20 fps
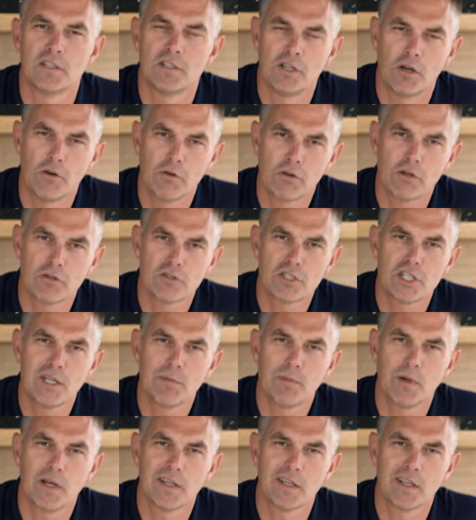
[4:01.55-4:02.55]
Don't go
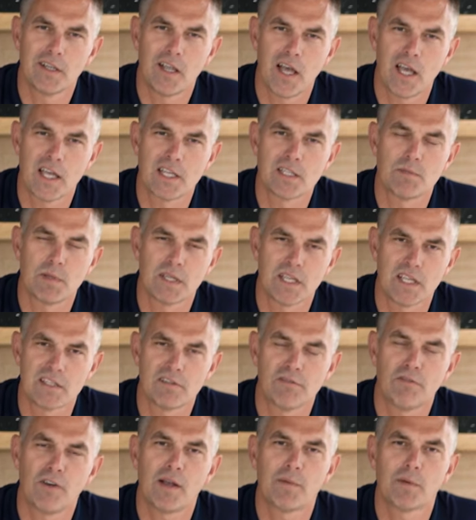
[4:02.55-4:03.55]
cheap on the lines, because
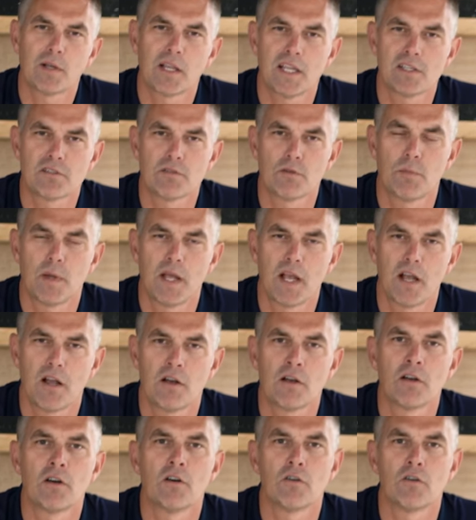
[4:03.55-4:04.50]
fiberglass repair